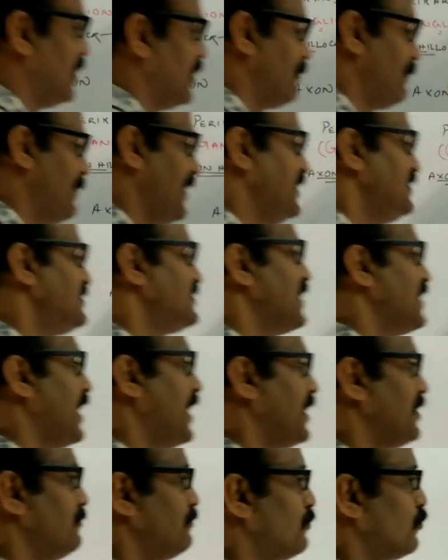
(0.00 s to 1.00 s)
Lipids
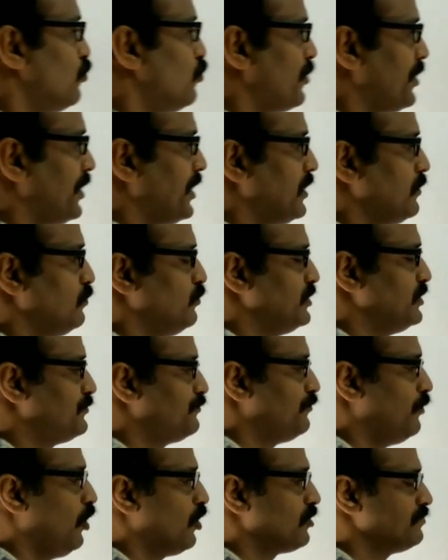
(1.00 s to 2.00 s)
and protein
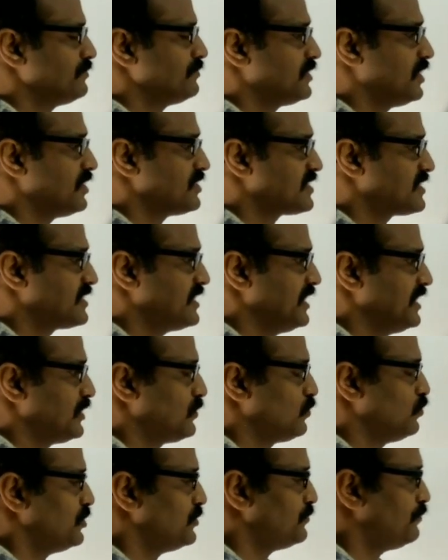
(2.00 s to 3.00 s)
which form the
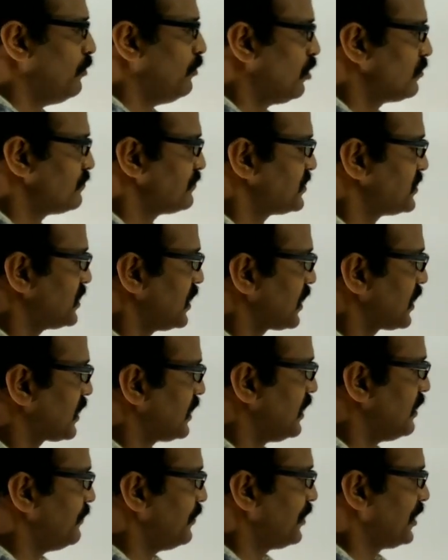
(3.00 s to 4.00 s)
sheath, which forms
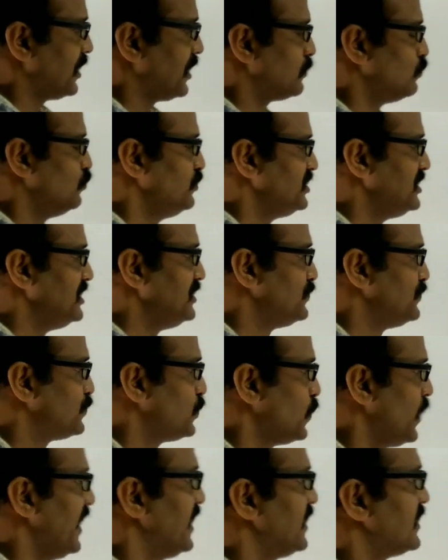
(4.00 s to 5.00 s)
the covering, which
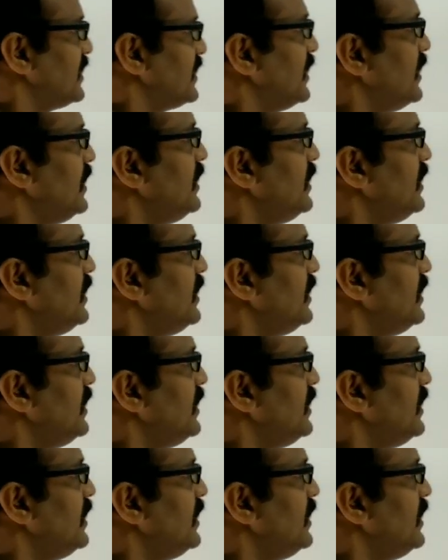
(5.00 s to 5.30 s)
insulate